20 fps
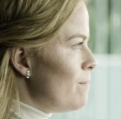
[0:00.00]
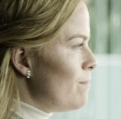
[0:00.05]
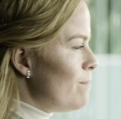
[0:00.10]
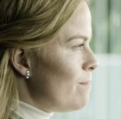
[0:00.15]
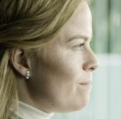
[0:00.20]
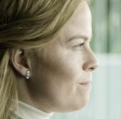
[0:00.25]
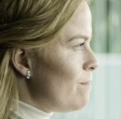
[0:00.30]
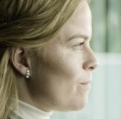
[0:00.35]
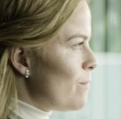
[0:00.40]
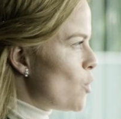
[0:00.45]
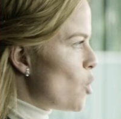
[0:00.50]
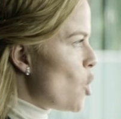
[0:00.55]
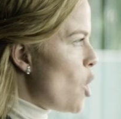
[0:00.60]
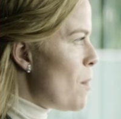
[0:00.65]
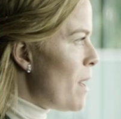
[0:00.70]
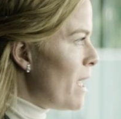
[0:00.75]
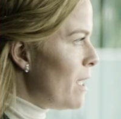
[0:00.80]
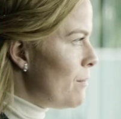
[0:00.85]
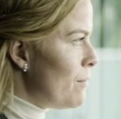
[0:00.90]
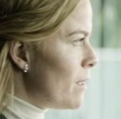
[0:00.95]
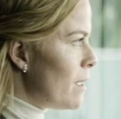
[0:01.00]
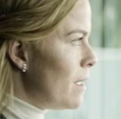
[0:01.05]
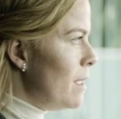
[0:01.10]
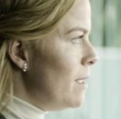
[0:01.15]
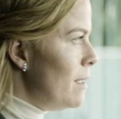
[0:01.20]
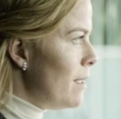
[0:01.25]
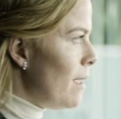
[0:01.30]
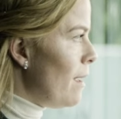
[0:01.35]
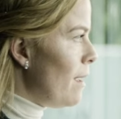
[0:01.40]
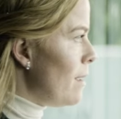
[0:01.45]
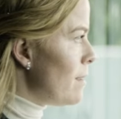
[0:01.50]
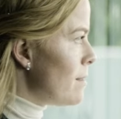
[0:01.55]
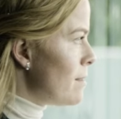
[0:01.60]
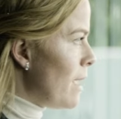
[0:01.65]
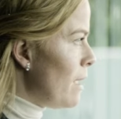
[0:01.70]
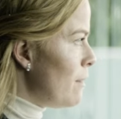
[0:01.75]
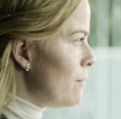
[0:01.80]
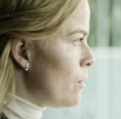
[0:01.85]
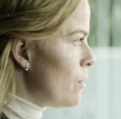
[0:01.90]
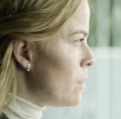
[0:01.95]
Isabel counters, stressing
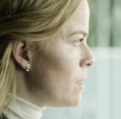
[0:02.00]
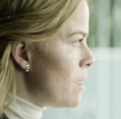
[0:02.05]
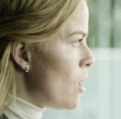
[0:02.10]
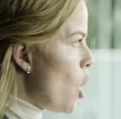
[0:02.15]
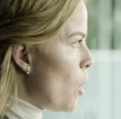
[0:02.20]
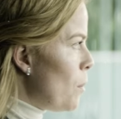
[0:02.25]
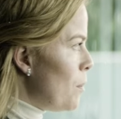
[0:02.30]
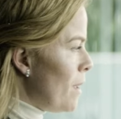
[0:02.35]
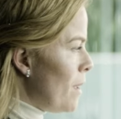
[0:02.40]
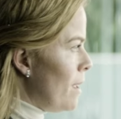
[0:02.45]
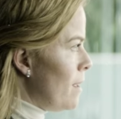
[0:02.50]
the importance of being